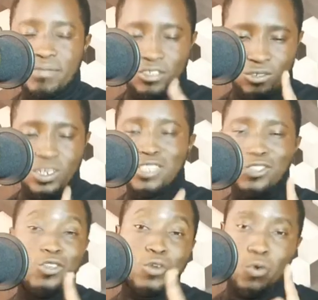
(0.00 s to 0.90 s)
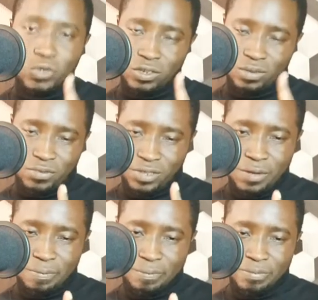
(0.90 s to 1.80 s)
You need to note something
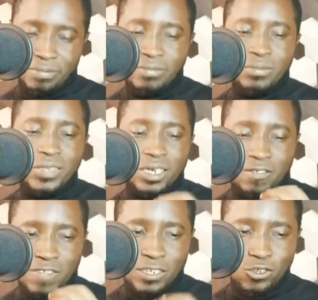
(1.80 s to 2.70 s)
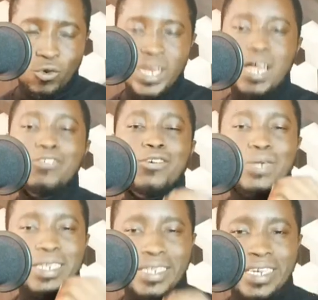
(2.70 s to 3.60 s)
that going out on
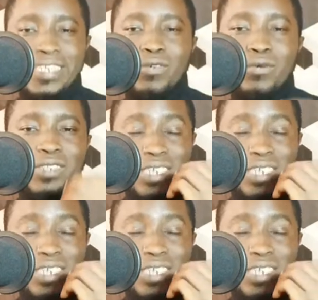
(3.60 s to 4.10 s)
a date with